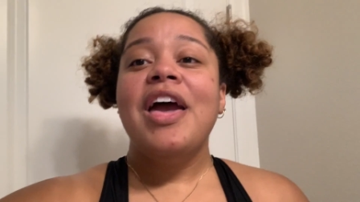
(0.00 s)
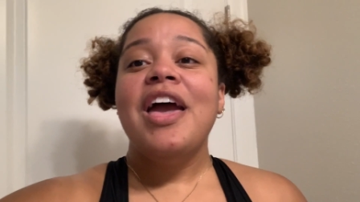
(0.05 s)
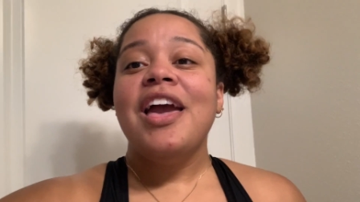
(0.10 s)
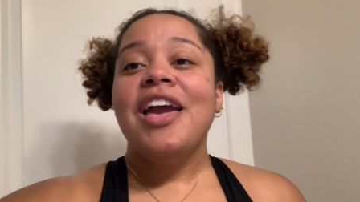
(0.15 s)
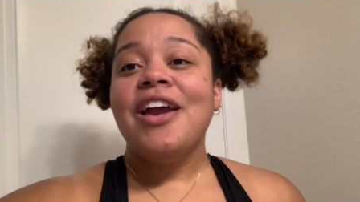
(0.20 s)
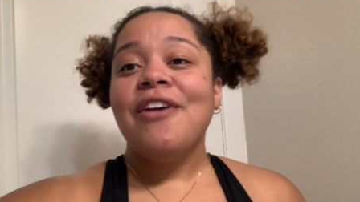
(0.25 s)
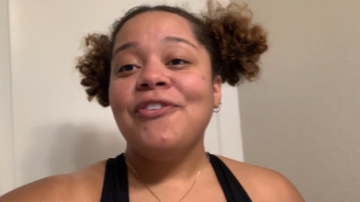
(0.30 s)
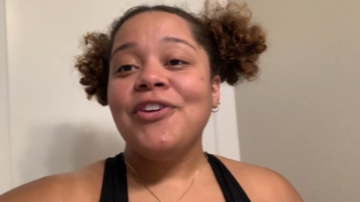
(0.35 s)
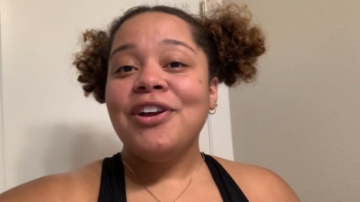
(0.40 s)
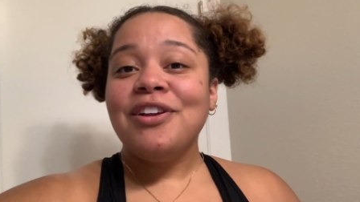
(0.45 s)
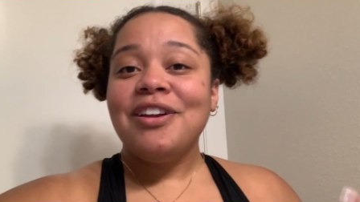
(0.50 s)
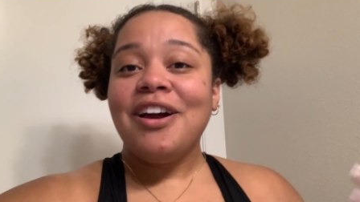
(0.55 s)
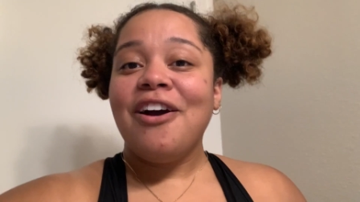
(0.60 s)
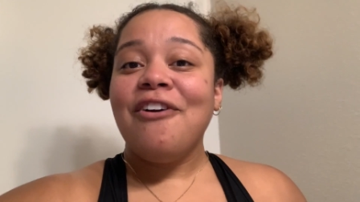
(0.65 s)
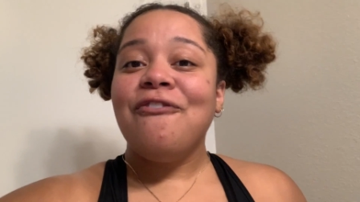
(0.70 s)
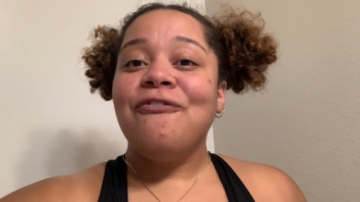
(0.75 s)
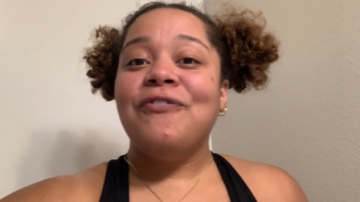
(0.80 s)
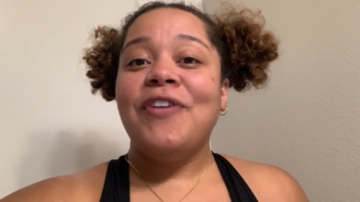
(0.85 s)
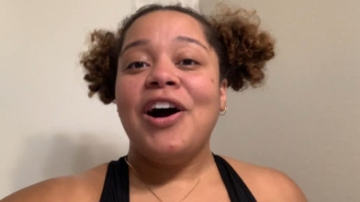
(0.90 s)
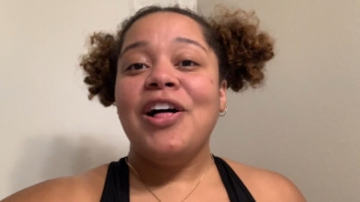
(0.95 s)
If you're
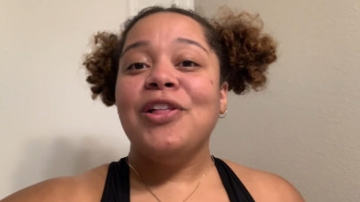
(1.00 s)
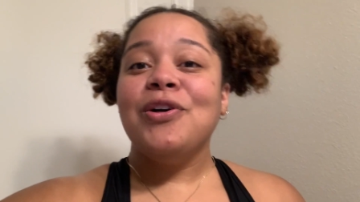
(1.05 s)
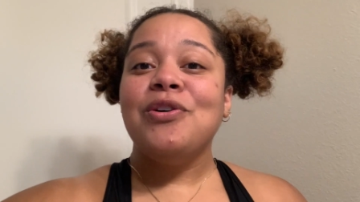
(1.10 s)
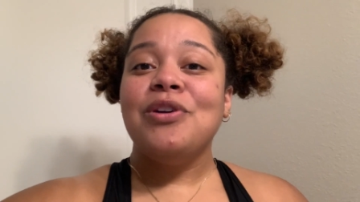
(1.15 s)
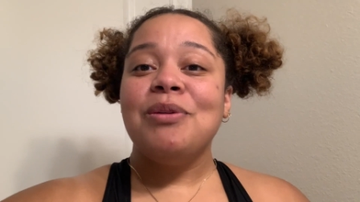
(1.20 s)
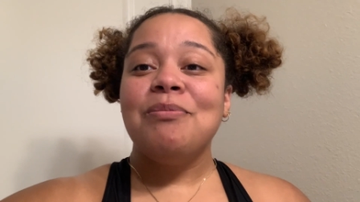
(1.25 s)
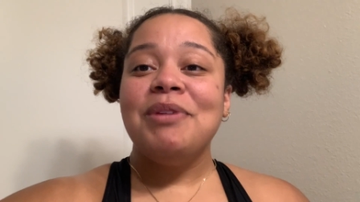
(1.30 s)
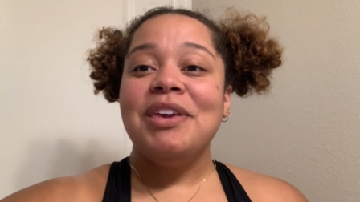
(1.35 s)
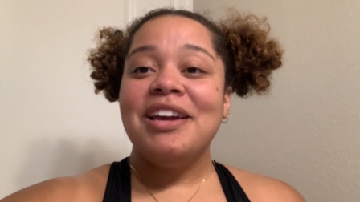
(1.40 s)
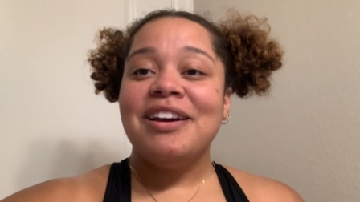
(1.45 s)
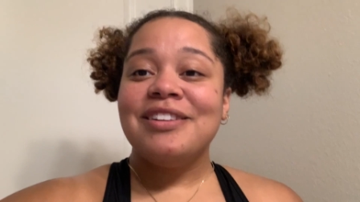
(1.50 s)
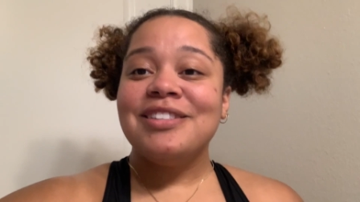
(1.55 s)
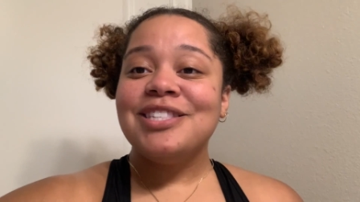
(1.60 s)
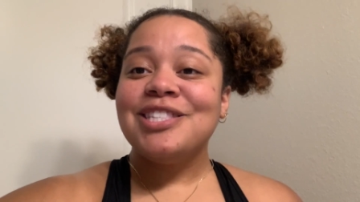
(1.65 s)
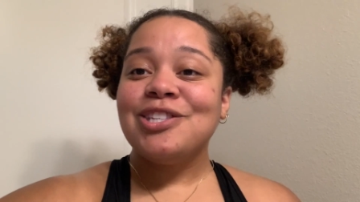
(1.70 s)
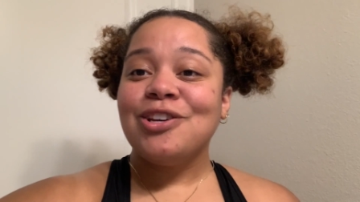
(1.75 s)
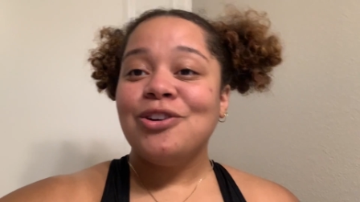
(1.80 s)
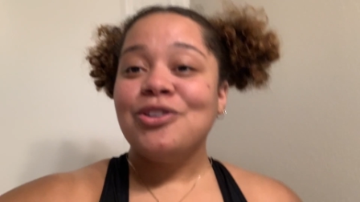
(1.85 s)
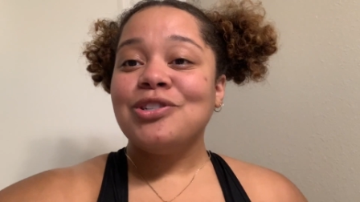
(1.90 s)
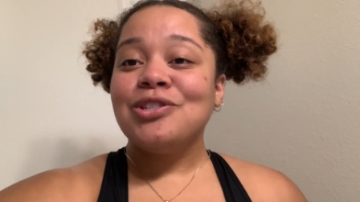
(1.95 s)
not following me on
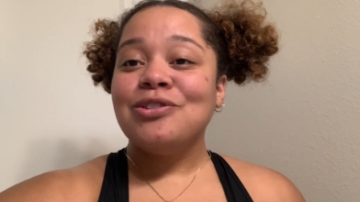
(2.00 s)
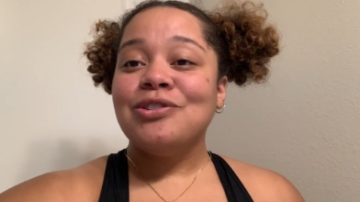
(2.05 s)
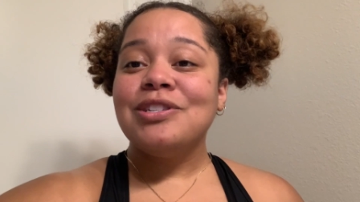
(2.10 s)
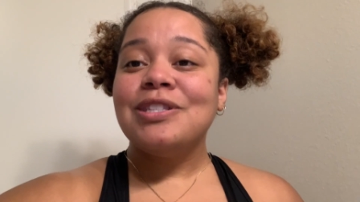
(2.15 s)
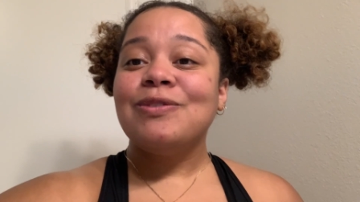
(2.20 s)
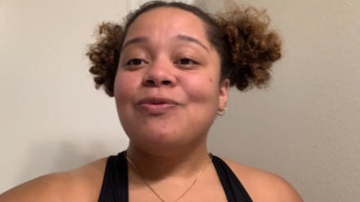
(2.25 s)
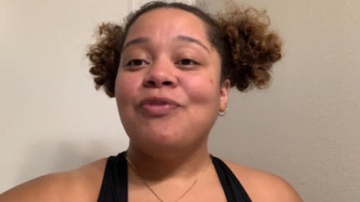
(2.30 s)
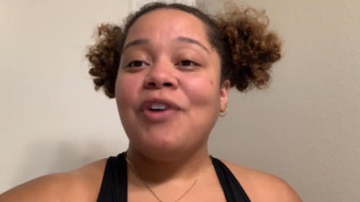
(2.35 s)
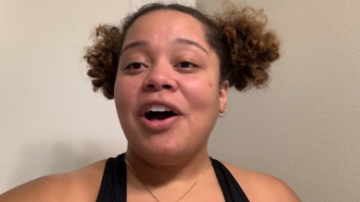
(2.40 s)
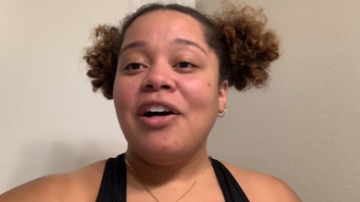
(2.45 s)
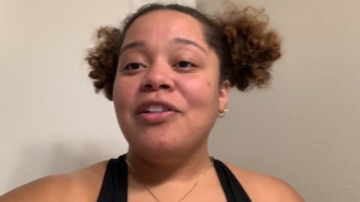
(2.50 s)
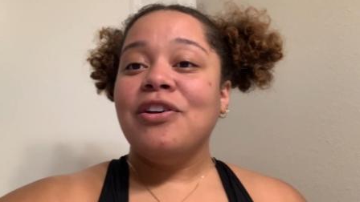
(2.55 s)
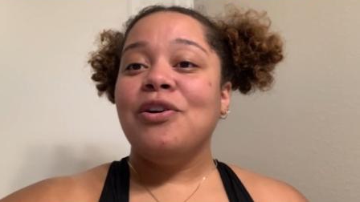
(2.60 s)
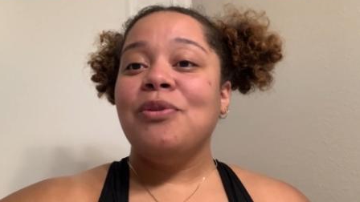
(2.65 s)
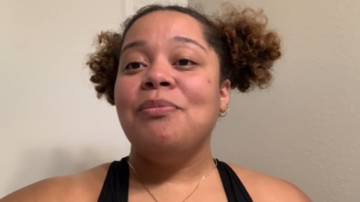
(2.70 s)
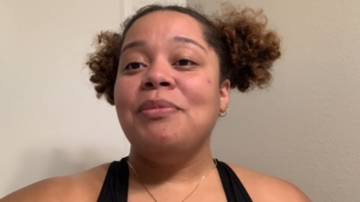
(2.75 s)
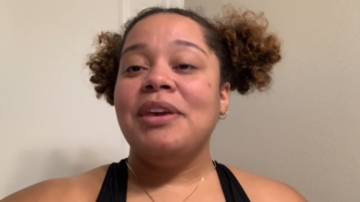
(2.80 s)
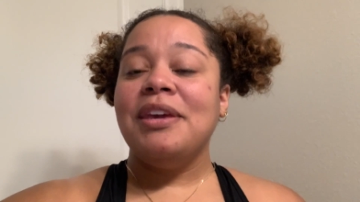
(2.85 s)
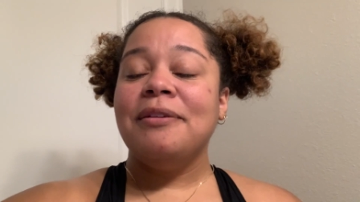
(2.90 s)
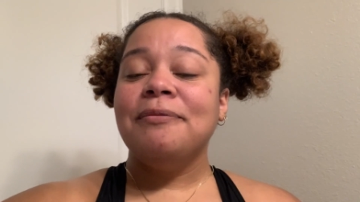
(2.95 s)
socials, follow
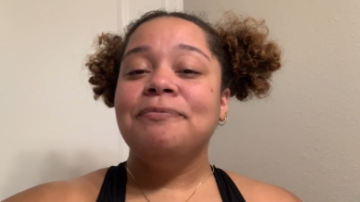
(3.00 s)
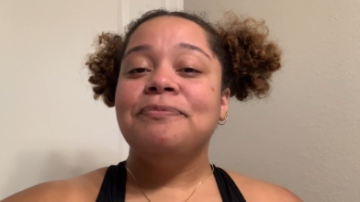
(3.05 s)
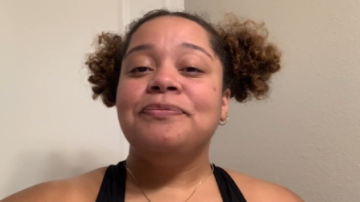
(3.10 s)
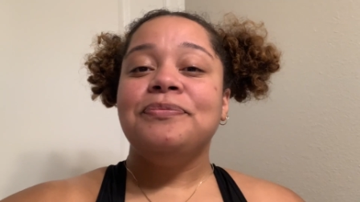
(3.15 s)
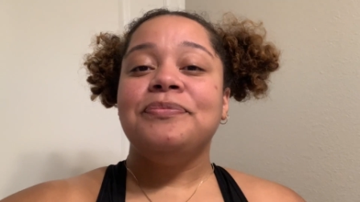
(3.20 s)
me,